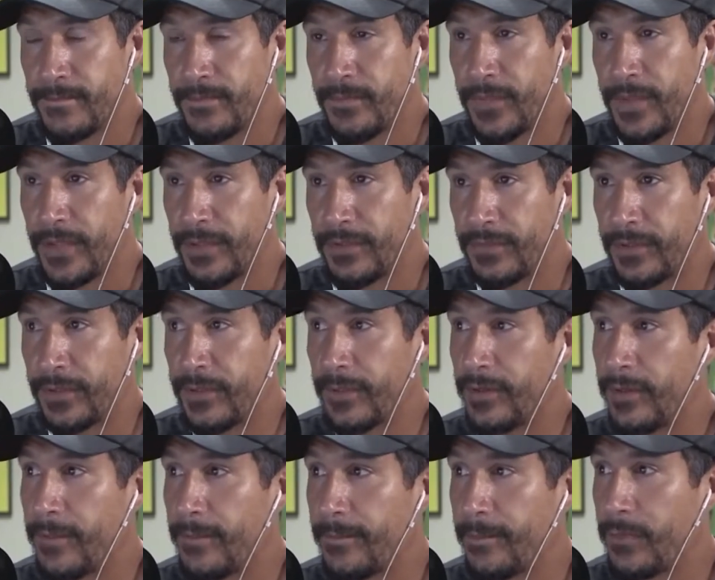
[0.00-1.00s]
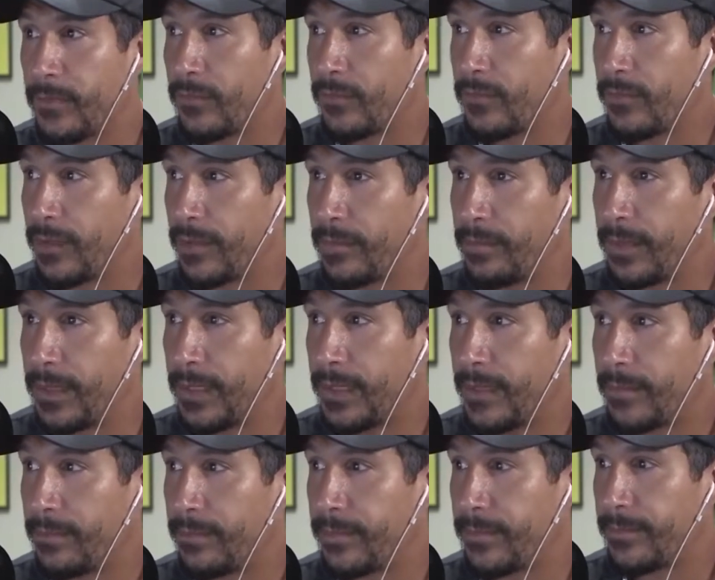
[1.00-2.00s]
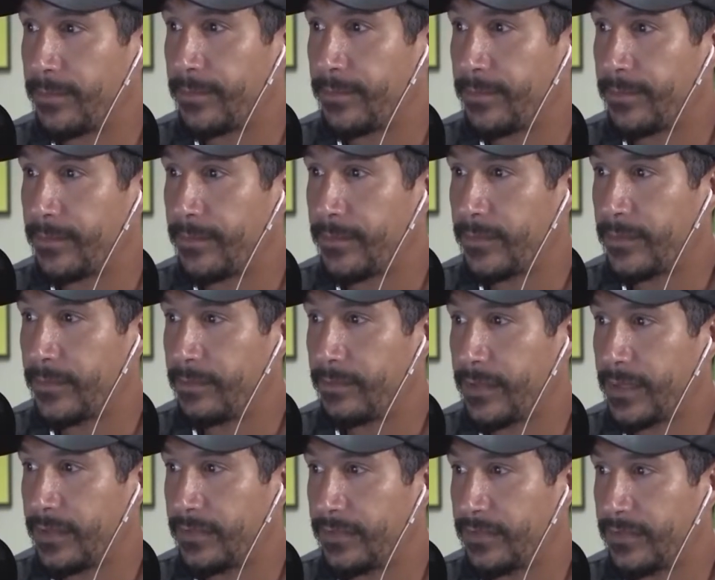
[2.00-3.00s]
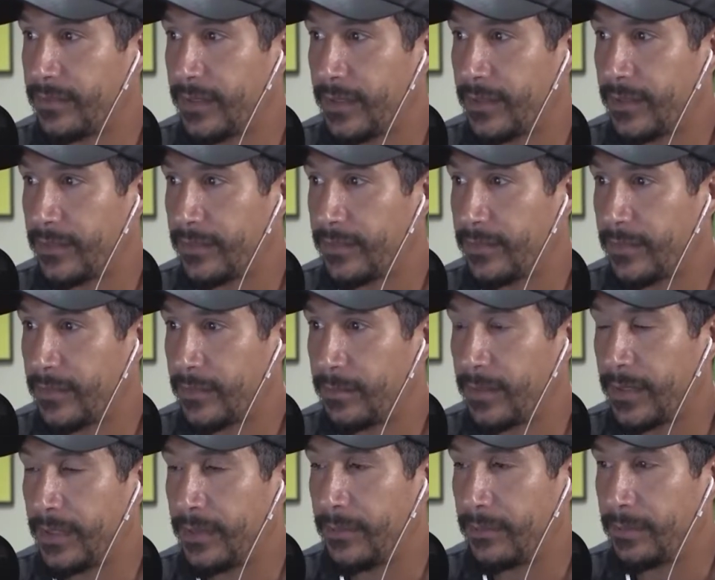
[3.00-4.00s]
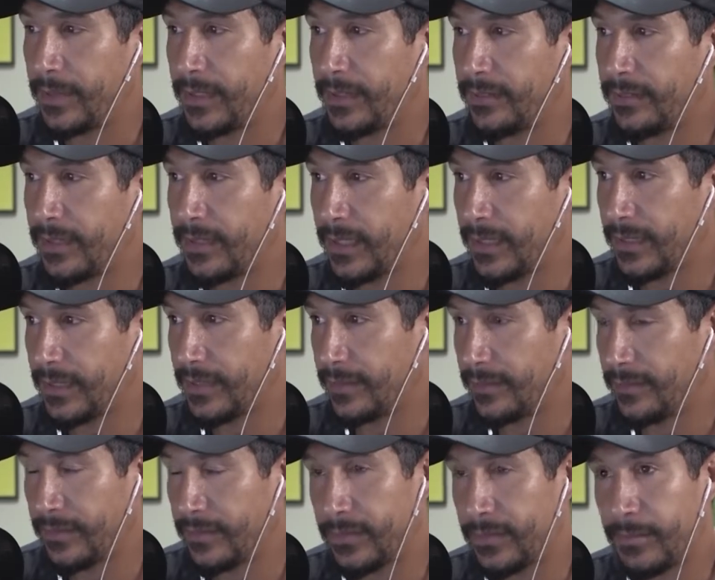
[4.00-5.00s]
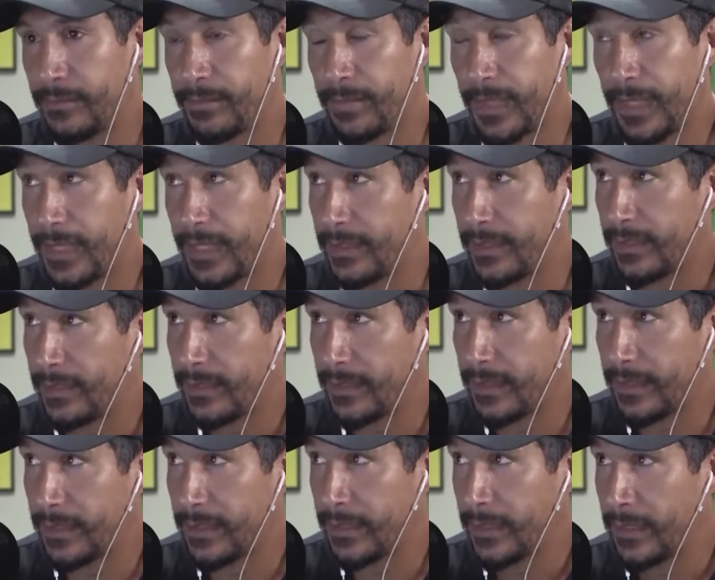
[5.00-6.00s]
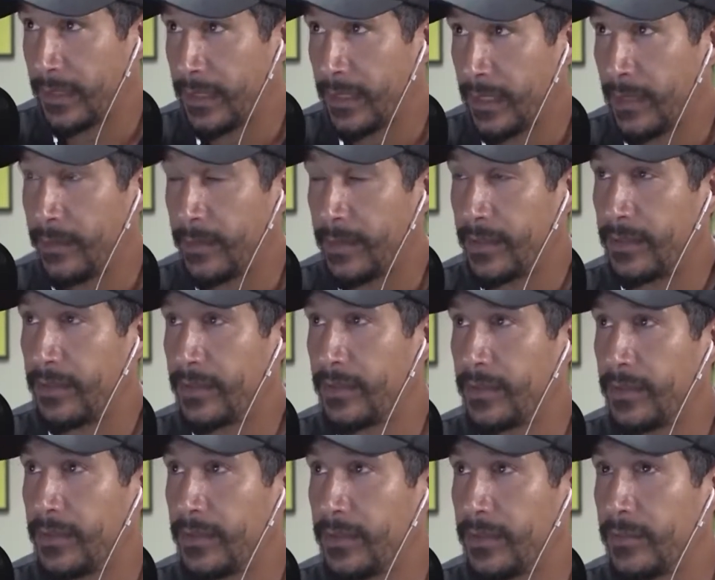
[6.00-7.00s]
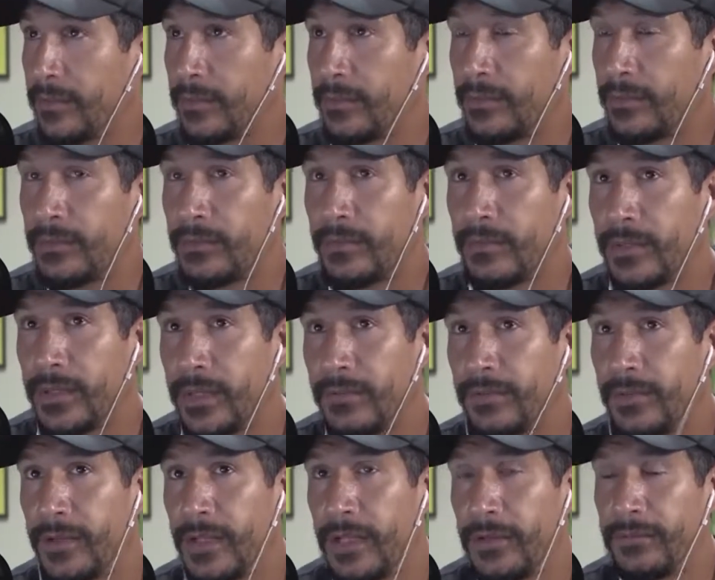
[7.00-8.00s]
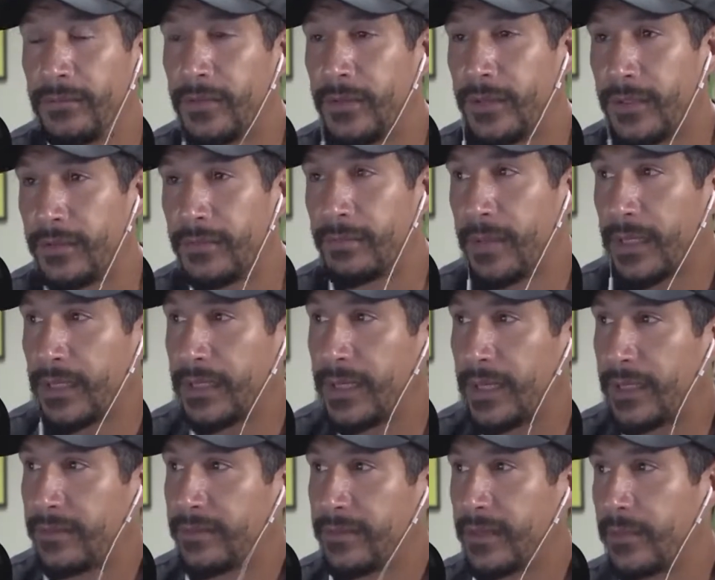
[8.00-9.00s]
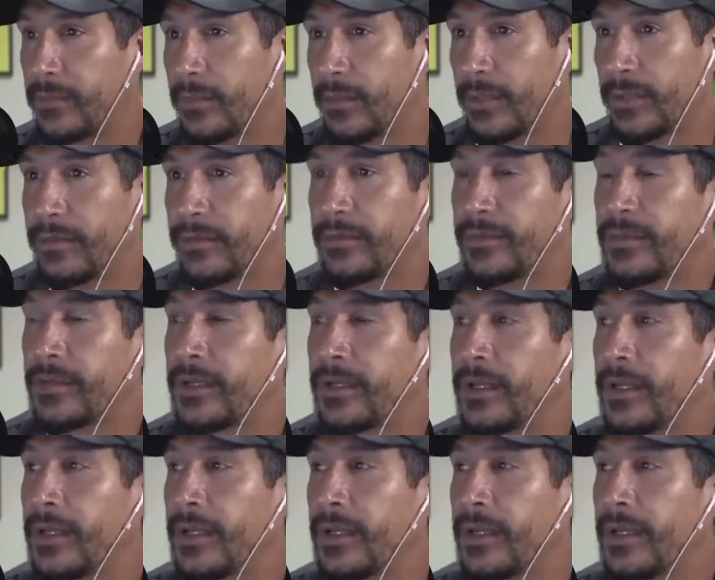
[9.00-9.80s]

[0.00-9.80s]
things are going to really pick up much there. So, but it's not necessarily bad to, like, I mean, you if this podcasting works,